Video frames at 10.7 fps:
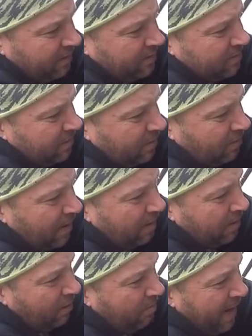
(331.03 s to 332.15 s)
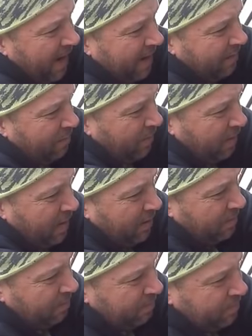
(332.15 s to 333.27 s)
So I'll go back and put another
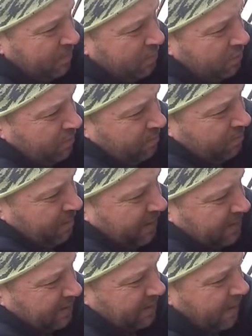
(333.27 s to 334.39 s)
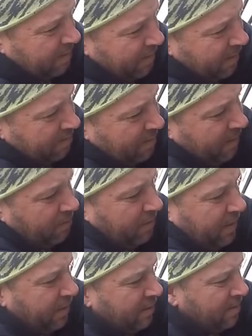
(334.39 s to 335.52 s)
piece of tape in the middle
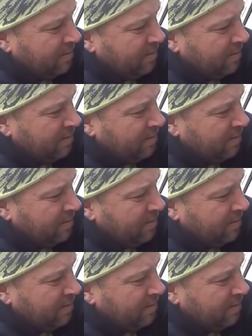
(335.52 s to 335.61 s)
here.